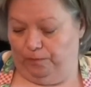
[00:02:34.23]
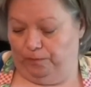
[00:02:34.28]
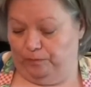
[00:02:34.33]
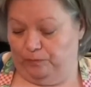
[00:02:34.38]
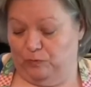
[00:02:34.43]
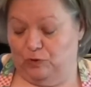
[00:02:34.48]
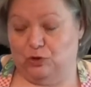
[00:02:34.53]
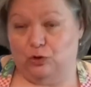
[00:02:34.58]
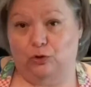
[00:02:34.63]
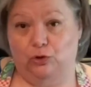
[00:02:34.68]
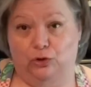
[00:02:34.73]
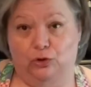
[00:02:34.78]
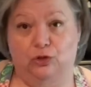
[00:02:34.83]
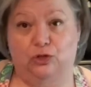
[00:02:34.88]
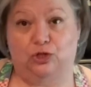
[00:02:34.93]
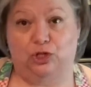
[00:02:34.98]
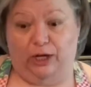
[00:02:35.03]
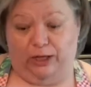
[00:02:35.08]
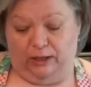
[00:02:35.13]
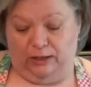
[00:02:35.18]
So you
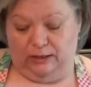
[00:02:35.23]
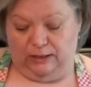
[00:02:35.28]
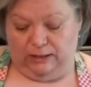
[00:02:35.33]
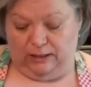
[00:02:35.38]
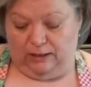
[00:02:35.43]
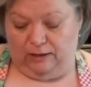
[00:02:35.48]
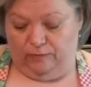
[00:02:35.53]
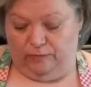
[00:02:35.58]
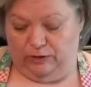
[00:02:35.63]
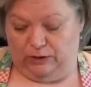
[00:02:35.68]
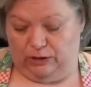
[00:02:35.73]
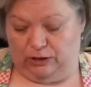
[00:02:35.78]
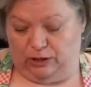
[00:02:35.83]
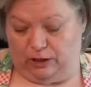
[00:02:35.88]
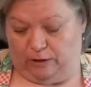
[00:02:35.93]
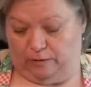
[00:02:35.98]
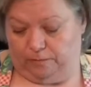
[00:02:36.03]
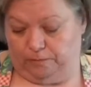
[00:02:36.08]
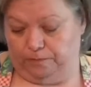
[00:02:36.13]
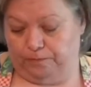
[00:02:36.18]
check and see if it's
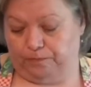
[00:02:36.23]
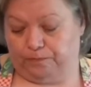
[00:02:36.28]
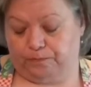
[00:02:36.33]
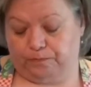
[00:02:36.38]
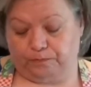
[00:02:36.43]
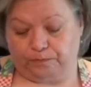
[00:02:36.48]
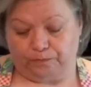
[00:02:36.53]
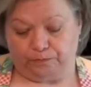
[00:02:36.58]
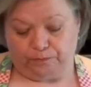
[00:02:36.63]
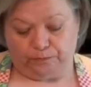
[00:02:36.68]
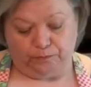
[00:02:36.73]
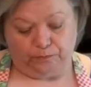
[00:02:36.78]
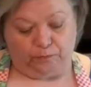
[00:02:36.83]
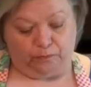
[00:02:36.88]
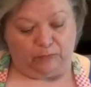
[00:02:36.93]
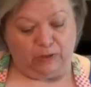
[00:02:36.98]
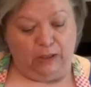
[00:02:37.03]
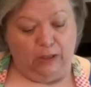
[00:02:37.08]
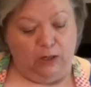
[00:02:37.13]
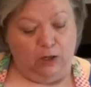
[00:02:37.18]
done.
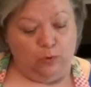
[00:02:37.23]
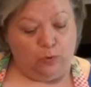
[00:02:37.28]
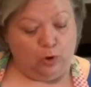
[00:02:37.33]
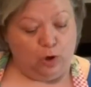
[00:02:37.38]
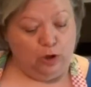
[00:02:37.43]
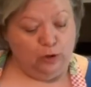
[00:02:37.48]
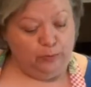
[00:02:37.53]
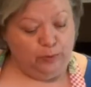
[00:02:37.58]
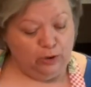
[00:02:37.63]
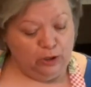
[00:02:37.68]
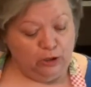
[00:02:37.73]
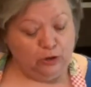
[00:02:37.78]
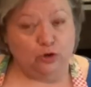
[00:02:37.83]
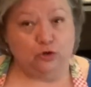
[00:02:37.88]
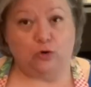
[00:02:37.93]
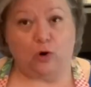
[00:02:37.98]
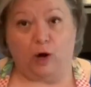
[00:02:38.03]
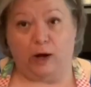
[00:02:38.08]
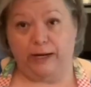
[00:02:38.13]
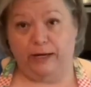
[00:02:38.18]
We're going to put our
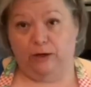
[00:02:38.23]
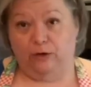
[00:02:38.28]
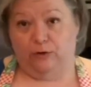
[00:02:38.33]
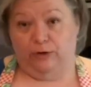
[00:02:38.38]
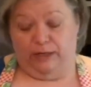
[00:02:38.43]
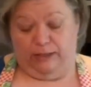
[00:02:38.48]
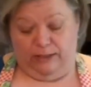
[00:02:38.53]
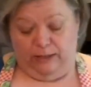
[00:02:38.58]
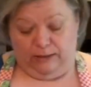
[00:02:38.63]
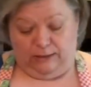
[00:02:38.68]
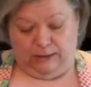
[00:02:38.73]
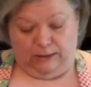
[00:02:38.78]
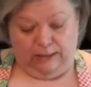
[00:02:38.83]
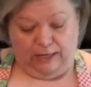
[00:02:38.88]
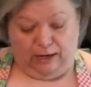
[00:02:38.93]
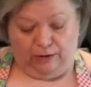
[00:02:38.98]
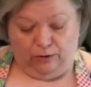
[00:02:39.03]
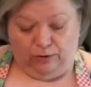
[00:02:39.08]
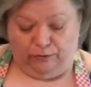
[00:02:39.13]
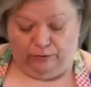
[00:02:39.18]
dry ingredients
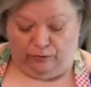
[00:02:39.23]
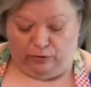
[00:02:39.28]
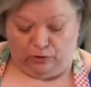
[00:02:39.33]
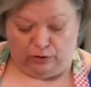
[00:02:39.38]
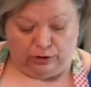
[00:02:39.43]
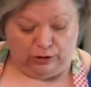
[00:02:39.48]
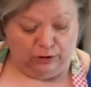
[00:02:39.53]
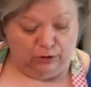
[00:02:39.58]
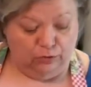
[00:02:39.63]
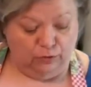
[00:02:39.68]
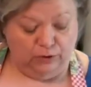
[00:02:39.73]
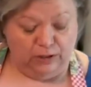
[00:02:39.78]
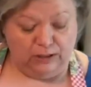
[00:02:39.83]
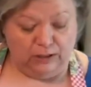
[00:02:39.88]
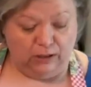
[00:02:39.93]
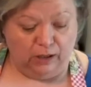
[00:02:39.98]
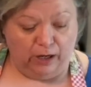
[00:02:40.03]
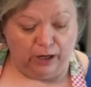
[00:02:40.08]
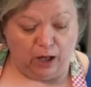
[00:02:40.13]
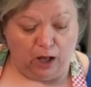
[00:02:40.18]
together first, and the
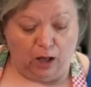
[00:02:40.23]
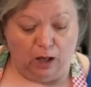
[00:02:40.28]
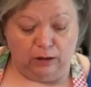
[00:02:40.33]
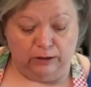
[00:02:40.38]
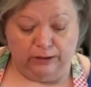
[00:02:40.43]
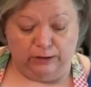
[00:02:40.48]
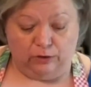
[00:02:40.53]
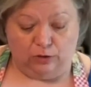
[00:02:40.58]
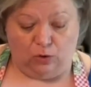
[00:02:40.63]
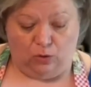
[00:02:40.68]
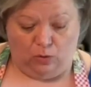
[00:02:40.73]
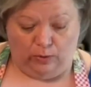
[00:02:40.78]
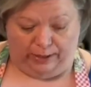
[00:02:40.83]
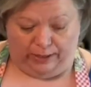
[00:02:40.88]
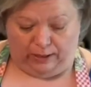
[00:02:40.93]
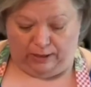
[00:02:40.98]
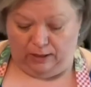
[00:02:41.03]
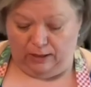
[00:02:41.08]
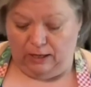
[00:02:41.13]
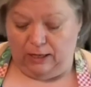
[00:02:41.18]
reason I call this
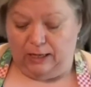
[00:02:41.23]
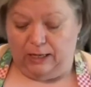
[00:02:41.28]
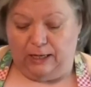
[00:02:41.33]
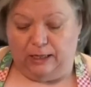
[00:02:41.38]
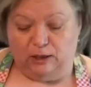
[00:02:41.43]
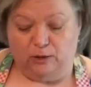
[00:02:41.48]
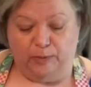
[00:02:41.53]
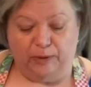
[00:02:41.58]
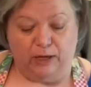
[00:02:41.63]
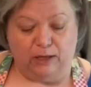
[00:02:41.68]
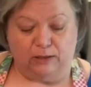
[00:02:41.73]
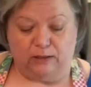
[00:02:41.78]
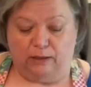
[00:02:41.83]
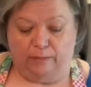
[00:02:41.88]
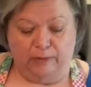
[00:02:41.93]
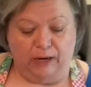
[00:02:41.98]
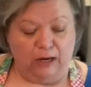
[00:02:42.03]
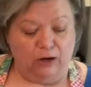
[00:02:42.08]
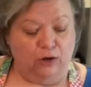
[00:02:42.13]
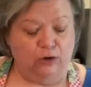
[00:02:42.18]
quick is because I'm
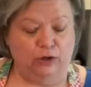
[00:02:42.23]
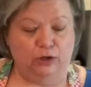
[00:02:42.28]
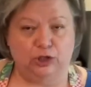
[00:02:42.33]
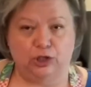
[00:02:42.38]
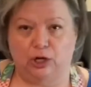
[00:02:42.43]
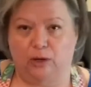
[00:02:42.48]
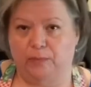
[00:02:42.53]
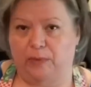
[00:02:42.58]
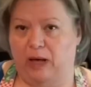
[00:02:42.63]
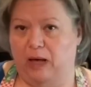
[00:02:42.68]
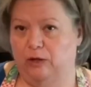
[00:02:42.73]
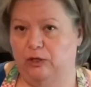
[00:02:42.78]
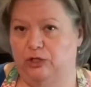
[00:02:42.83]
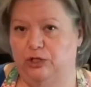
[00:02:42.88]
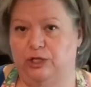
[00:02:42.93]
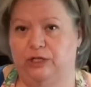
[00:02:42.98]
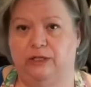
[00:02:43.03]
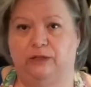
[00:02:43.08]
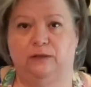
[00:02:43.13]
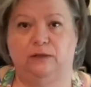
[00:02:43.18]
not going to chop
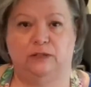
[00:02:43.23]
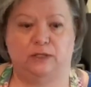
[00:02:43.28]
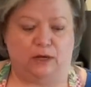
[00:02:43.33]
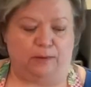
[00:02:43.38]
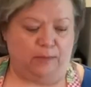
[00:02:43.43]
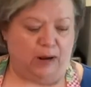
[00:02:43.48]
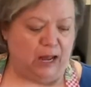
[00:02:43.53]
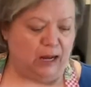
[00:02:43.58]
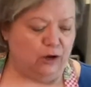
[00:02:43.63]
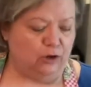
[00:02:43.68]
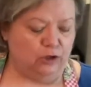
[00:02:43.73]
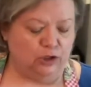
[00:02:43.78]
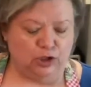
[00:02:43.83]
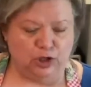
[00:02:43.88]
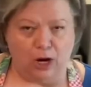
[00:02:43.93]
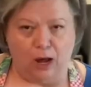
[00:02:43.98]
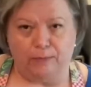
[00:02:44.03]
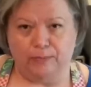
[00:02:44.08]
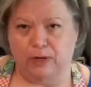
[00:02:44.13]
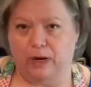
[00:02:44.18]
onions, I'm not going to
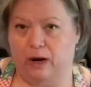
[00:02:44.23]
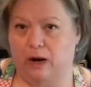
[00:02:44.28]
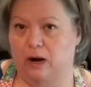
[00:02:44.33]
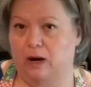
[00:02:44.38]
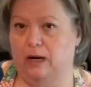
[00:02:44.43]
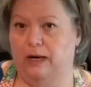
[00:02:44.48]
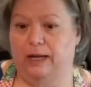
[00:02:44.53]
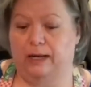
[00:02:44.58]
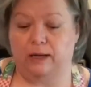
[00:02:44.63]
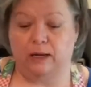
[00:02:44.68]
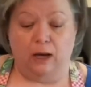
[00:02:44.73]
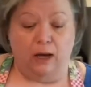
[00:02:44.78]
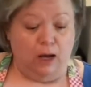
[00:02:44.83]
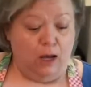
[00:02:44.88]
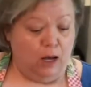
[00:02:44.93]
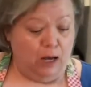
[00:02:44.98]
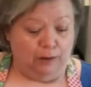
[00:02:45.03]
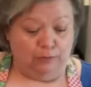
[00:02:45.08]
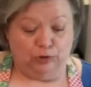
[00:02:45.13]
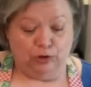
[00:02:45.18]
chop garlic.
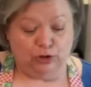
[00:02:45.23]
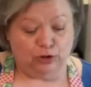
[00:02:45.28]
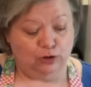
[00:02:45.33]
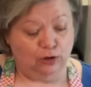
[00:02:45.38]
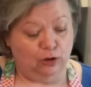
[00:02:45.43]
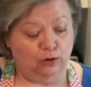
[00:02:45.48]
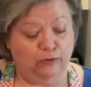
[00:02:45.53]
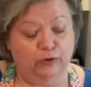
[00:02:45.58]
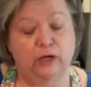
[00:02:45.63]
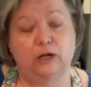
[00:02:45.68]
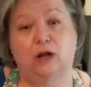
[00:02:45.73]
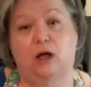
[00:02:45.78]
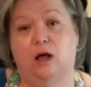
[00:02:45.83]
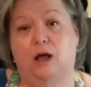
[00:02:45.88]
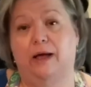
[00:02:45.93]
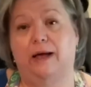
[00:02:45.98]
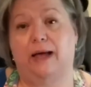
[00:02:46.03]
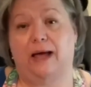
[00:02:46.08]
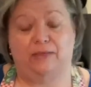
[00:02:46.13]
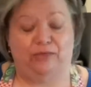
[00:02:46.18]
I'm just going to
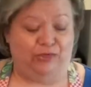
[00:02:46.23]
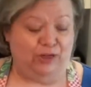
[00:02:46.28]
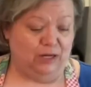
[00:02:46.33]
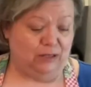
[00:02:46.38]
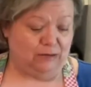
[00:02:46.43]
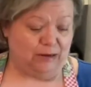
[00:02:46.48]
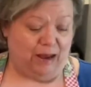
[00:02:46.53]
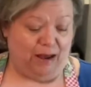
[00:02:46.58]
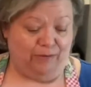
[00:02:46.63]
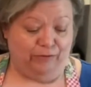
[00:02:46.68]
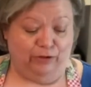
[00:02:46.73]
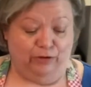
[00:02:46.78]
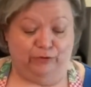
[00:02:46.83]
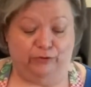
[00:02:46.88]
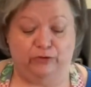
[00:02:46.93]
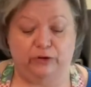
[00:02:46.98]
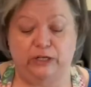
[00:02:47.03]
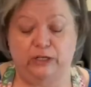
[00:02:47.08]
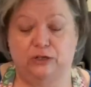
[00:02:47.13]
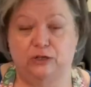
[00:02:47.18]
rely on things I have in the
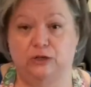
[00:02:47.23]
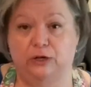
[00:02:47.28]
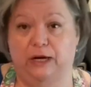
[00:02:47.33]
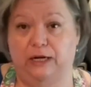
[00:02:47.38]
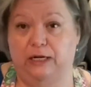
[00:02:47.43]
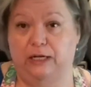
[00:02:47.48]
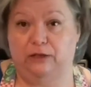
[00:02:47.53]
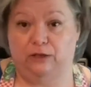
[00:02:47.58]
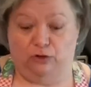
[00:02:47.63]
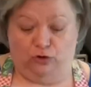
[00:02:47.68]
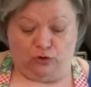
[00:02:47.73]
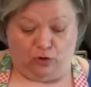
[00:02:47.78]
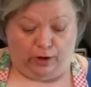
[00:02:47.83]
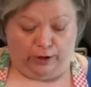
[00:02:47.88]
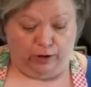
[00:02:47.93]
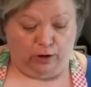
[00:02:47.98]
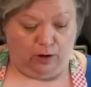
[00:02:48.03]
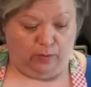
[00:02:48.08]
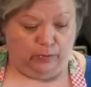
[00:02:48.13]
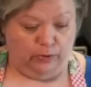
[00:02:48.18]
freezer and in the dry
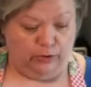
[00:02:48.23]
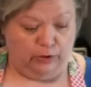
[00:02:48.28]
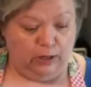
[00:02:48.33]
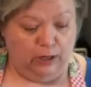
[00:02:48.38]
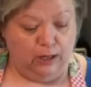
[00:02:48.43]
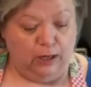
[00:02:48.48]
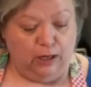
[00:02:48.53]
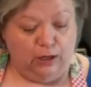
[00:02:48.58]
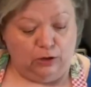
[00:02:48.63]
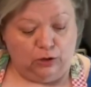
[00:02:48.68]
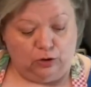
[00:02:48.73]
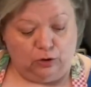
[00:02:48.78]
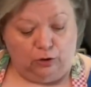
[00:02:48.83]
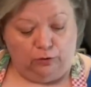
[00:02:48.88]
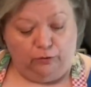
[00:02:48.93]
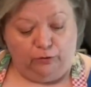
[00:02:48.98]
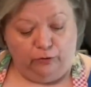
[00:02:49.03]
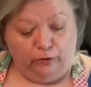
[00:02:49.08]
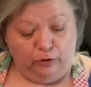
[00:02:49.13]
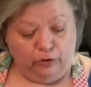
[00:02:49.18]
cupboard. So the
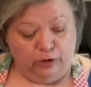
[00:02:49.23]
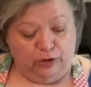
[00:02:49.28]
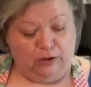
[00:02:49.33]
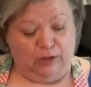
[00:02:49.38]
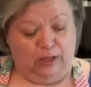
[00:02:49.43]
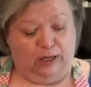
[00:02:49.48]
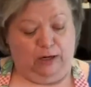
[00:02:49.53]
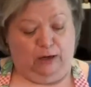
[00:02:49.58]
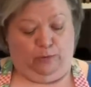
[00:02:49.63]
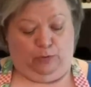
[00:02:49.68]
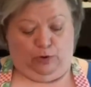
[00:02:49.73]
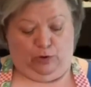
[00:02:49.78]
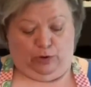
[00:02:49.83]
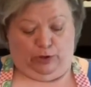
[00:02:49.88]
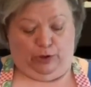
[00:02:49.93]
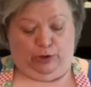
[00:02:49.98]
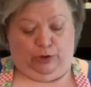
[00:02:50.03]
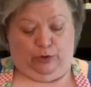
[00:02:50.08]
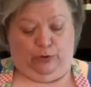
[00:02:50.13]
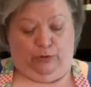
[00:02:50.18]
first thing I'm going to
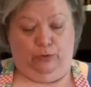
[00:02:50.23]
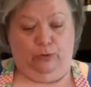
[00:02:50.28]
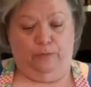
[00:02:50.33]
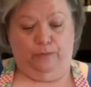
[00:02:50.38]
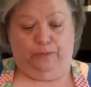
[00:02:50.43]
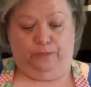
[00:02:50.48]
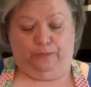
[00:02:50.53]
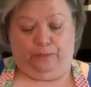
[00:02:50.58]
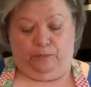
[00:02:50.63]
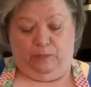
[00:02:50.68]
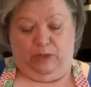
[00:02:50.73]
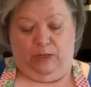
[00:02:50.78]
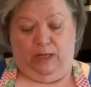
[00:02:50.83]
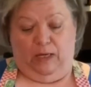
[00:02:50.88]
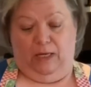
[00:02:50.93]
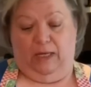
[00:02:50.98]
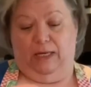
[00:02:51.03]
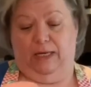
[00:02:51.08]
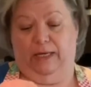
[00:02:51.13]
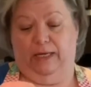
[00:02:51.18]
do
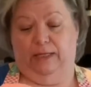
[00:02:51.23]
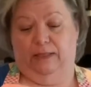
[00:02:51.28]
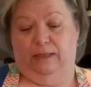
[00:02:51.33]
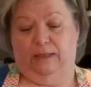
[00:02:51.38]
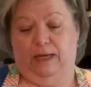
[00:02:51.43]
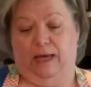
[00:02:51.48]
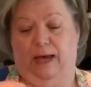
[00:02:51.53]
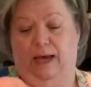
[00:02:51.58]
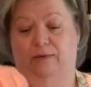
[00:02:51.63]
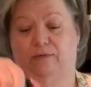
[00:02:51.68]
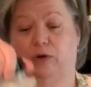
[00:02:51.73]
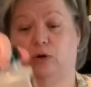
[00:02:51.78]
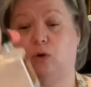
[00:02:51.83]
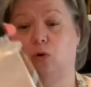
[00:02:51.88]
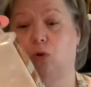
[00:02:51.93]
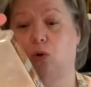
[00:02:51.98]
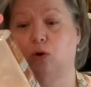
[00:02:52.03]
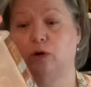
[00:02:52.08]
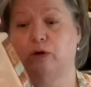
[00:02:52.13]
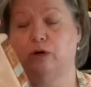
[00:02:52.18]
is have a
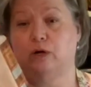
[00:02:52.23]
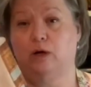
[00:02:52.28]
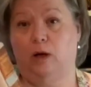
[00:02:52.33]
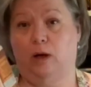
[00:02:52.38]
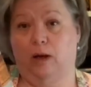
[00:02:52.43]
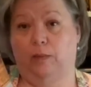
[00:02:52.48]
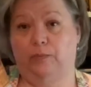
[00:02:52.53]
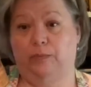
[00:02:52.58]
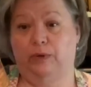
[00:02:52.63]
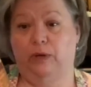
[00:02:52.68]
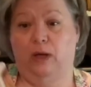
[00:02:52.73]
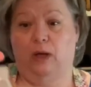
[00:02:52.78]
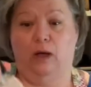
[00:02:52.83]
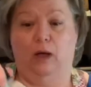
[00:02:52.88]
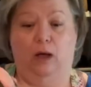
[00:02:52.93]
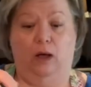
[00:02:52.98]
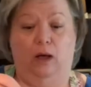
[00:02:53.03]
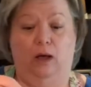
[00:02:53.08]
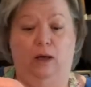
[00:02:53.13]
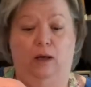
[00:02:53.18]
1/4 cup
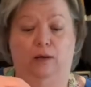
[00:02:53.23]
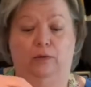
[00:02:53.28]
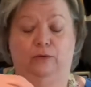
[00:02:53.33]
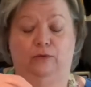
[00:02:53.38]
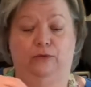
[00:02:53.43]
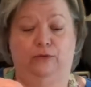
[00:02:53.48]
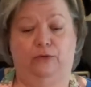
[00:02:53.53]
of